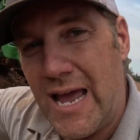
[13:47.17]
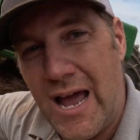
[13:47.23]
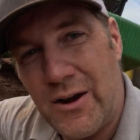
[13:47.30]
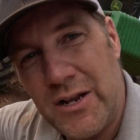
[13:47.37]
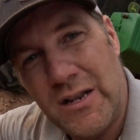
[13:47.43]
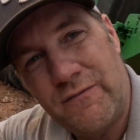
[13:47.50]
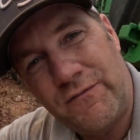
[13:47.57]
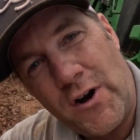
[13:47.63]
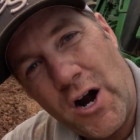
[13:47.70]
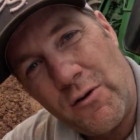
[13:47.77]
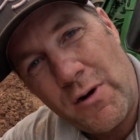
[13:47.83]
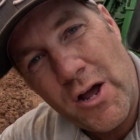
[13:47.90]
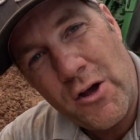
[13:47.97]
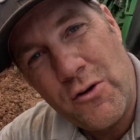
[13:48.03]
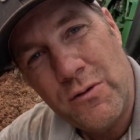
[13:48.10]
down in the
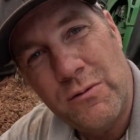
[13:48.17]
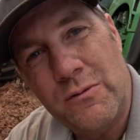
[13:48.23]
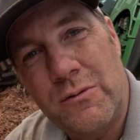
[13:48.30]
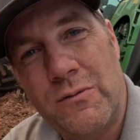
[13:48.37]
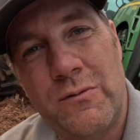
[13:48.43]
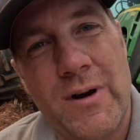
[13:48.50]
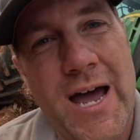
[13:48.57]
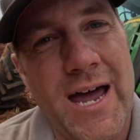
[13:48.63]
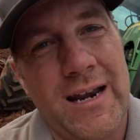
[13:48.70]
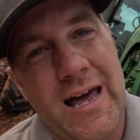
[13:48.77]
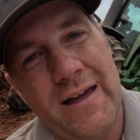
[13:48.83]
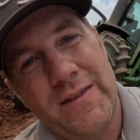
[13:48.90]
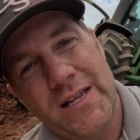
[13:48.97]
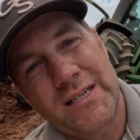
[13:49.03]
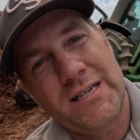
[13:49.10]
furrow, ride
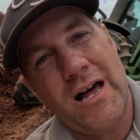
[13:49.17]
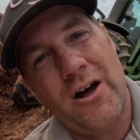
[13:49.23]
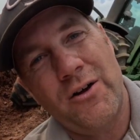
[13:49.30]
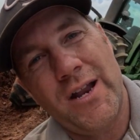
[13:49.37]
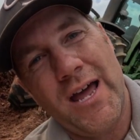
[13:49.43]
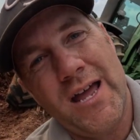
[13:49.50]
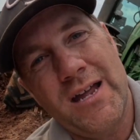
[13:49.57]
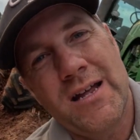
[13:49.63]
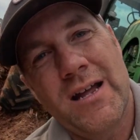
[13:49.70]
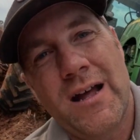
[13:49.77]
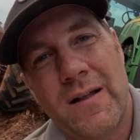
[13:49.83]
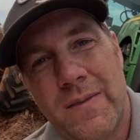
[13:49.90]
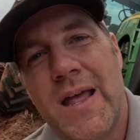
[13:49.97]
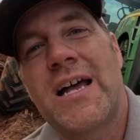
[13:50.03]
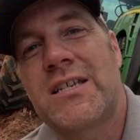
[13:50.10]
like this all day,
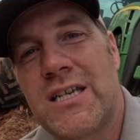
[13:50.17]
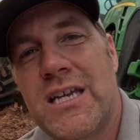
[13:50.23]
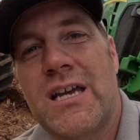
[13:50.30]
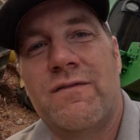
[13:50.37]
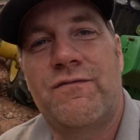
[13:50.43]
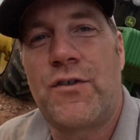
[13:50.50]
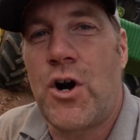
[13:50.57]
that's in